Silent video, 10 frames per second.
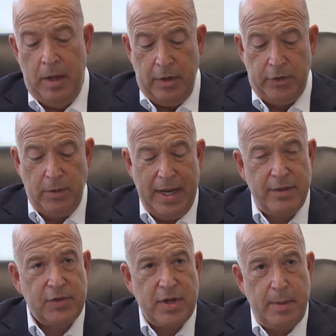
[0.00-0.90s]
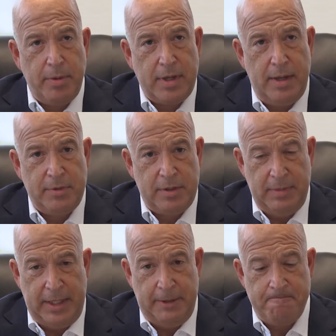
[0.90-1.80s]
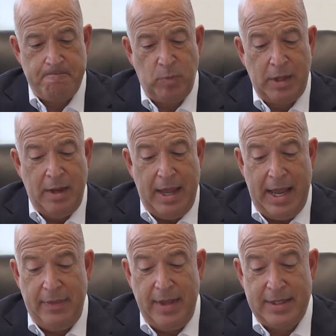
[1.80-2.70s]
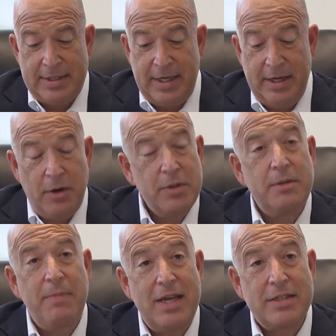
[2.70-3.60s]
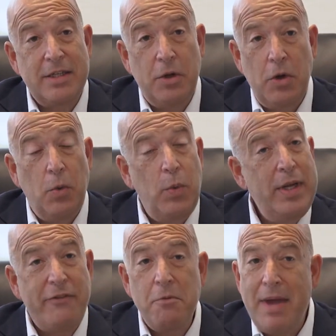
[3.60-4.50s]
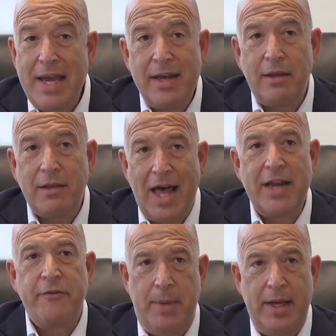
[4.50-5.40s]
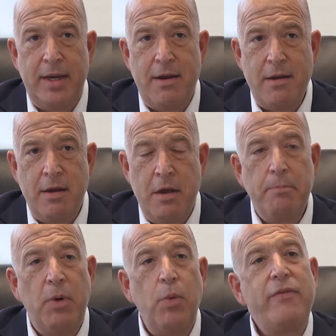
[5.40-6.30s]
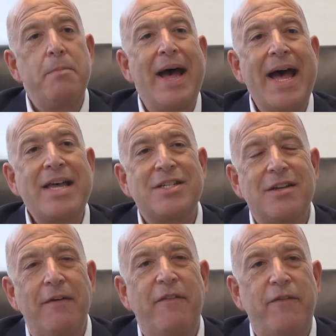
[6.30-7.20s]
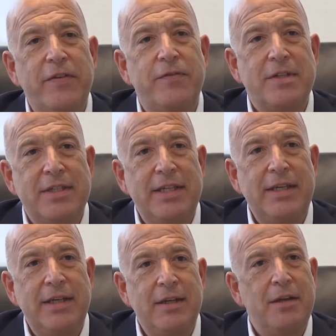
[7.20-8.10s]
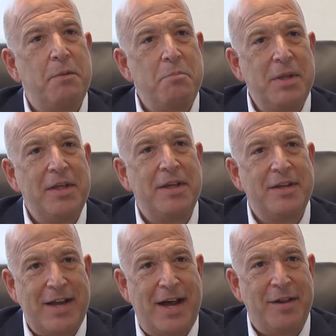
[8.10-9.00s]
So I had this couple come to me, and they said, you know, it's amazing. We never made a lot of money, but we've amassed $15 million.